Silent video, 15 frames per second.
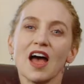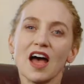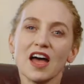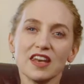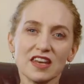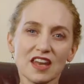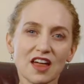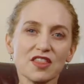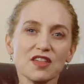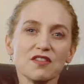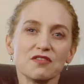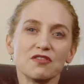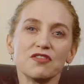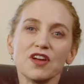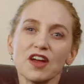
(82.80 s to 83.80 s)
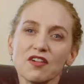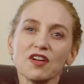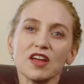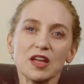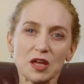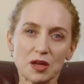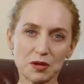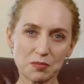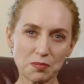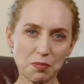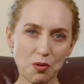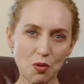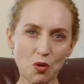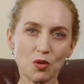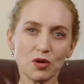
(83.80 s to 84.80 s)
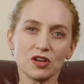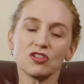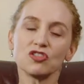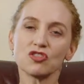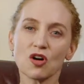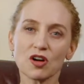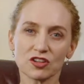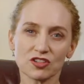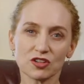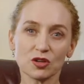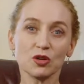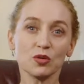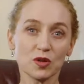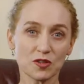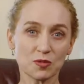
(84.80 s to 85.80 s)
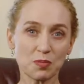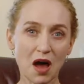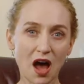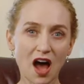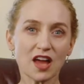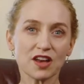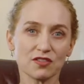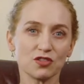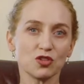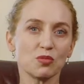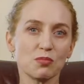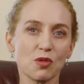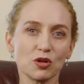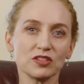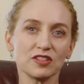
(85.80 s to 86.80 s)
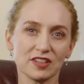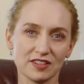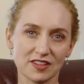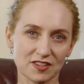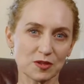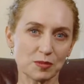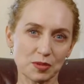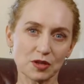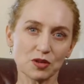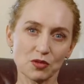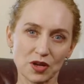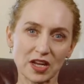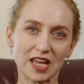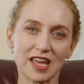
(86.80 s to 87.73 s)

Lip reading: Another very important doctor who is part of your multidisciplinary